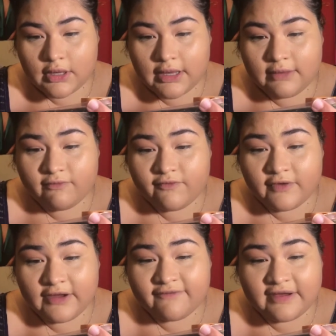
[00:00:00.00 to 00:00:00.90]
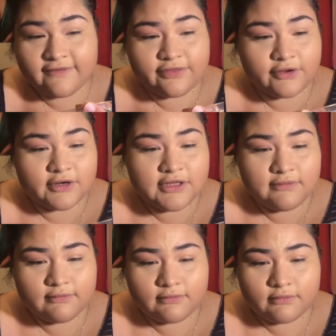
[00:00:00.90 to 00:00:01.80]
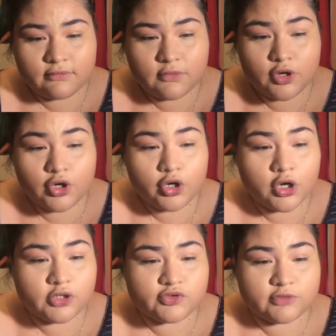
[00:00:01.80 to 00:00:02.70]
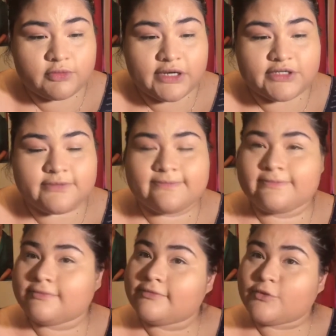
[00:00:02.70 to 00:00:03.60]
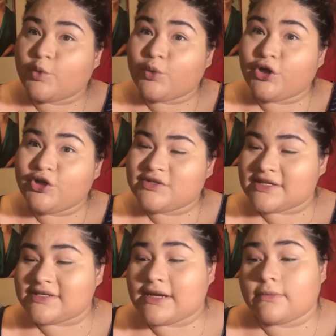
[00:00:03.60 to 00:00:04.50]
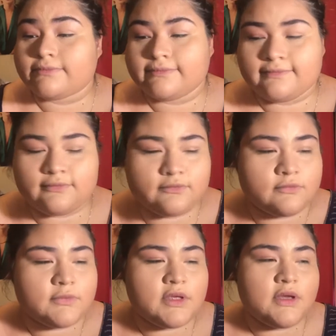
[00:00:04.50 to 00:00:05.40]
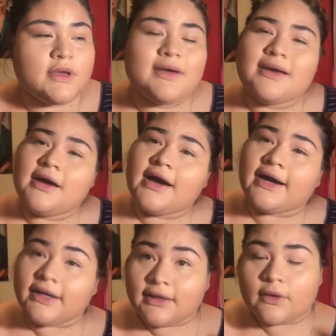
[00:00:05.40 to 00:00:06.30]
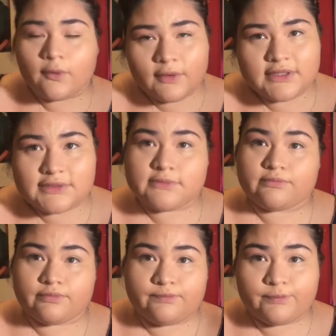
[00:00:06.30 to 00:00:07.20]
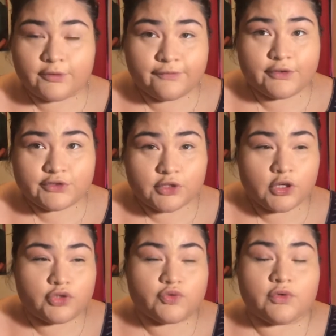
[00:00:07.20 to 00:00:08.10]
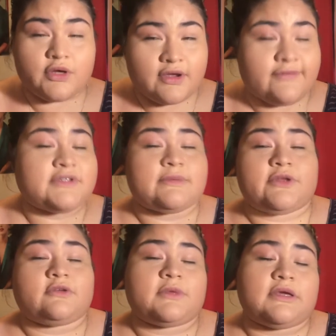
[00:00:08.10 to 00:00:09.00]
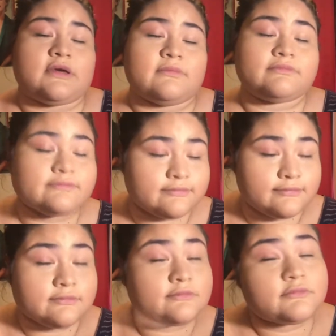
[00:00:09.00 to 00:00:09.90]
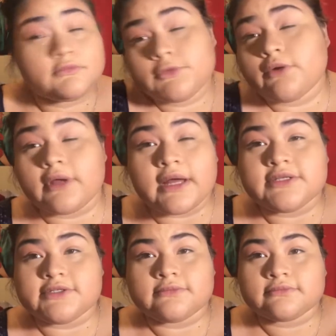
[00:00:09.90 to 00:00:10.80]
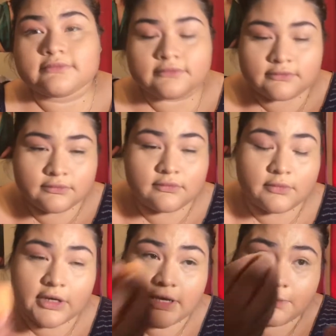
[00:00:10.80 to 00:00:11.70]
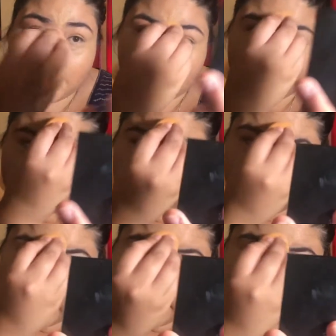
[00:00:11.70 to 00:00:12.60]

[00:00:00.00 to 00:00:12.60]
M530 contour brush. We're going to use that today. I always prefer to contour every time I do makeup. Don't got to, but I personally like to